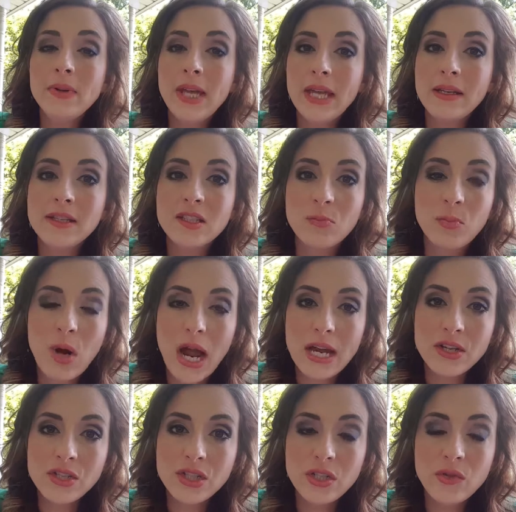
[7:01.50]
can
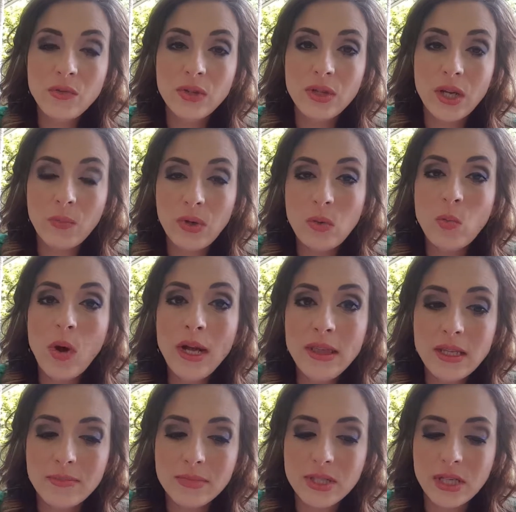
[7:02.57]
surprise you, and we
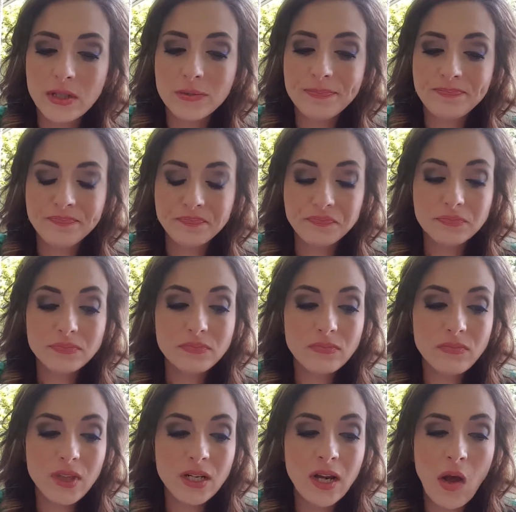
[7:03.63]
want them to.
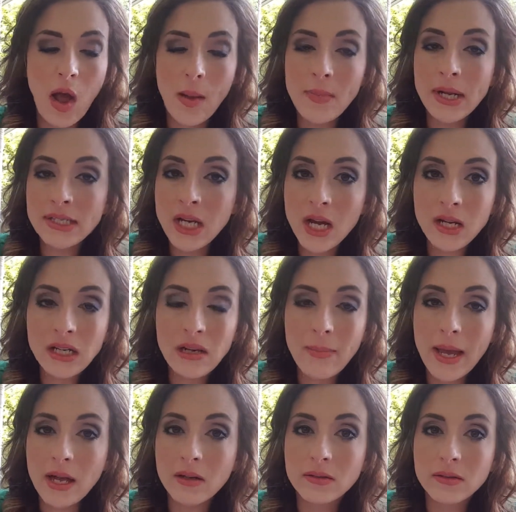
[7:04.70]
Now, I'm not talking
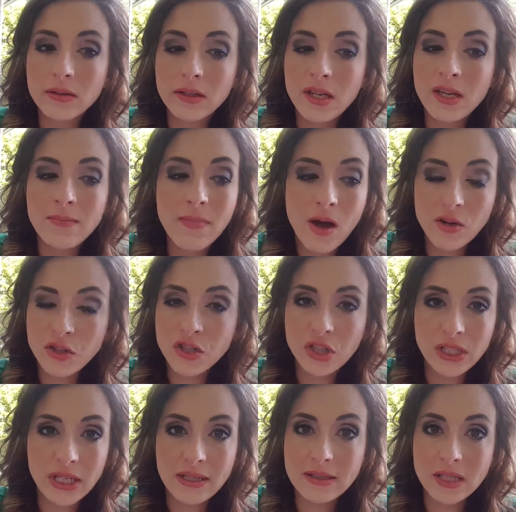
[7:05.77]
about
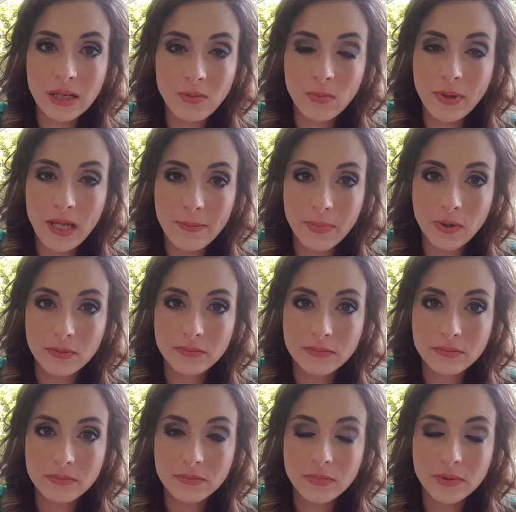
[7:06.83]
emotionally unstable people,
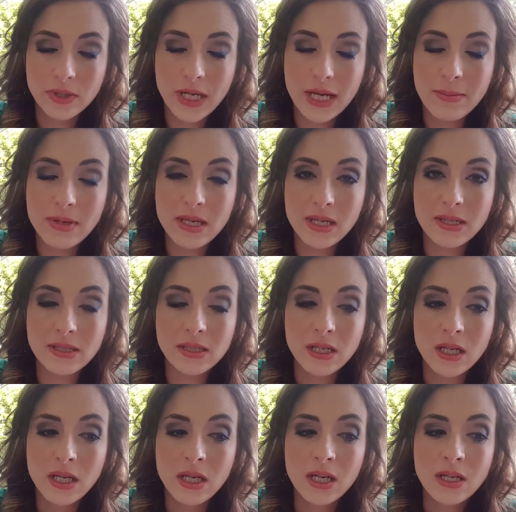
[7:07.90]
okay? Because
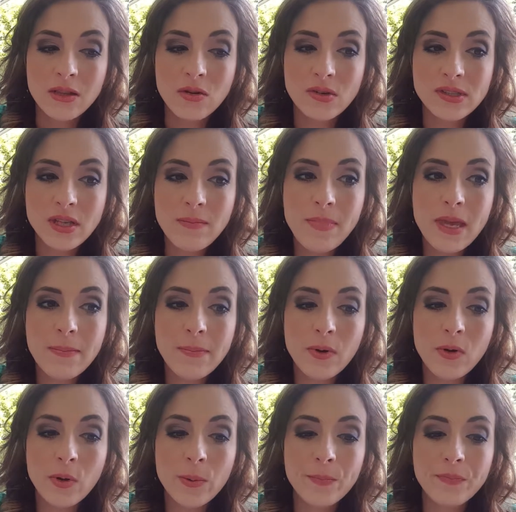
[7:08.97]
there's some
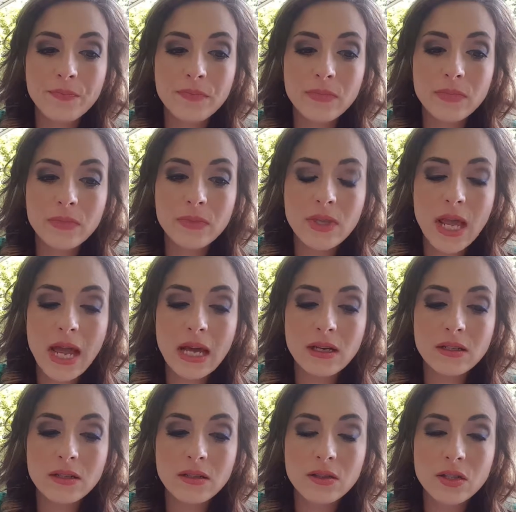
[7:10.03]
people
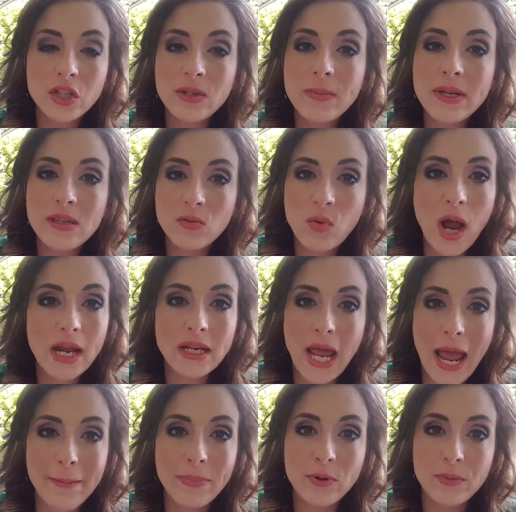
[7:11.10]
that could be the rotten
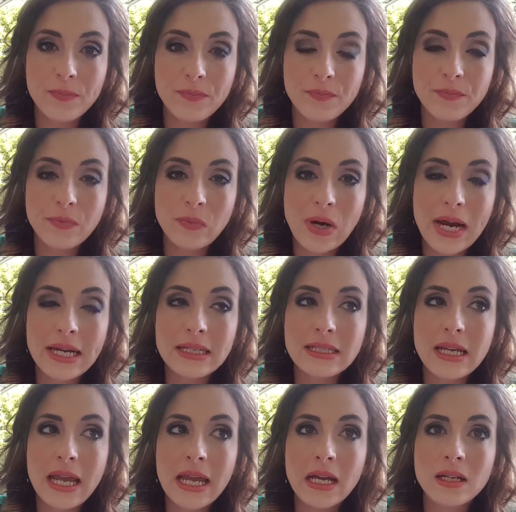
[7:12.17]
apple,
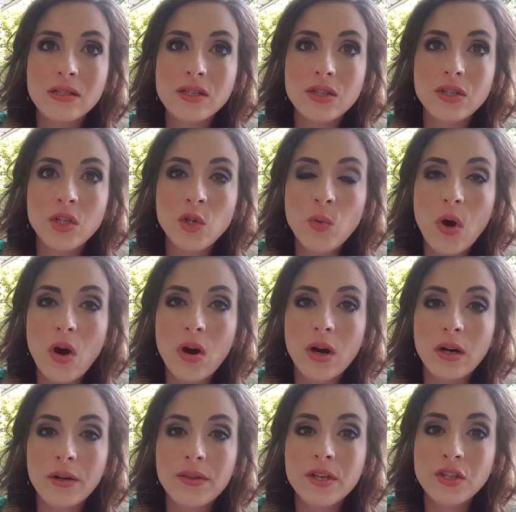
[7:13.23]
right? And you
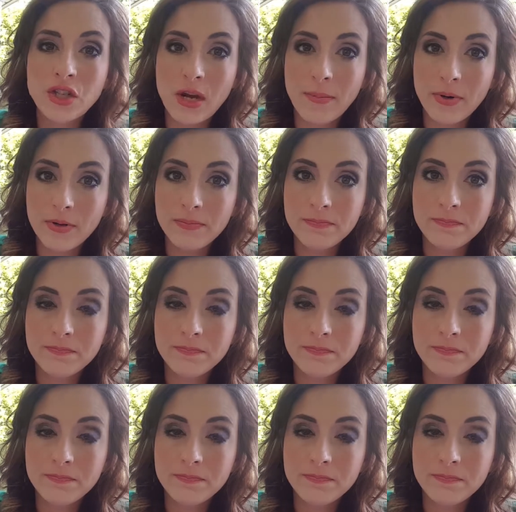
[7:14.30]
are the shepherd